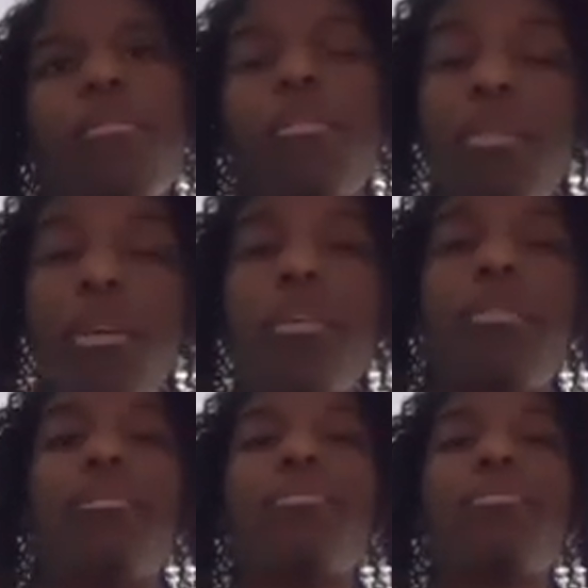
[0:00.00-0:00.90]
they're
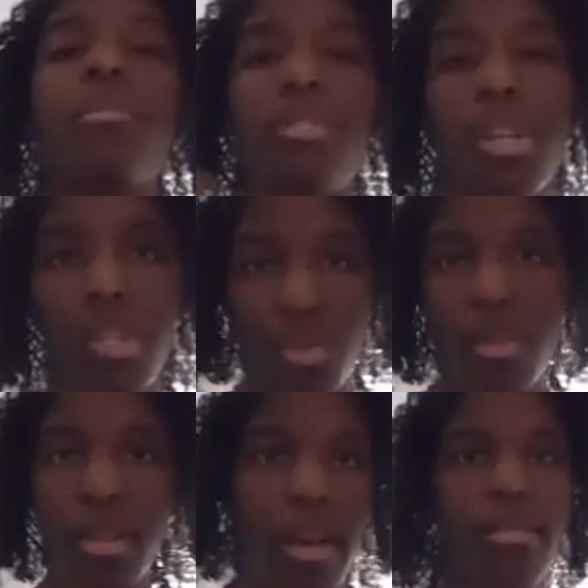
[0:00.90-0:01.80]
there to teach you
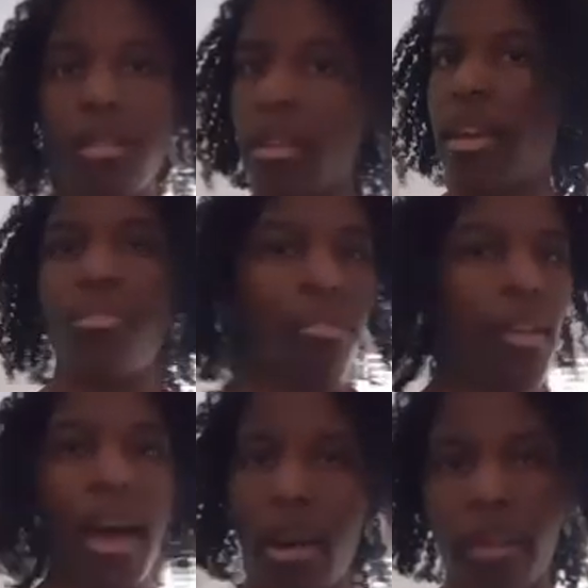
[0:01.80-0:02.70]
the lesson that you're
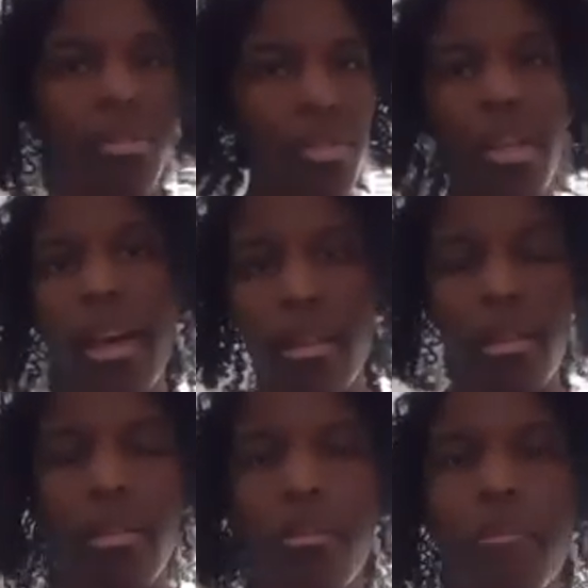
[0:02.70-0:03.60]
not
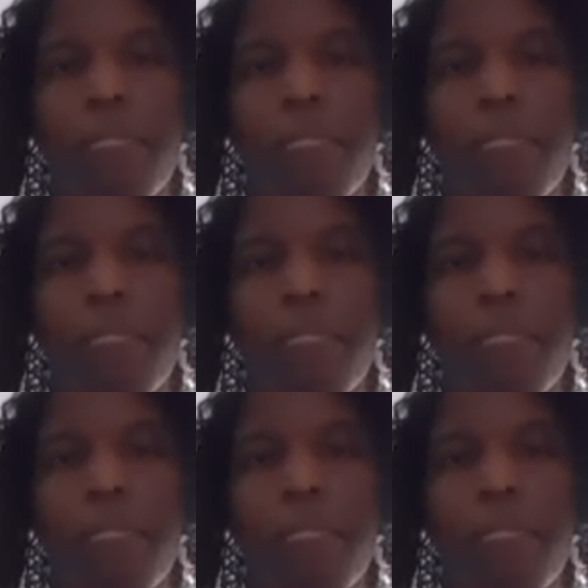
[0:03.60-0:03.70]
understanding.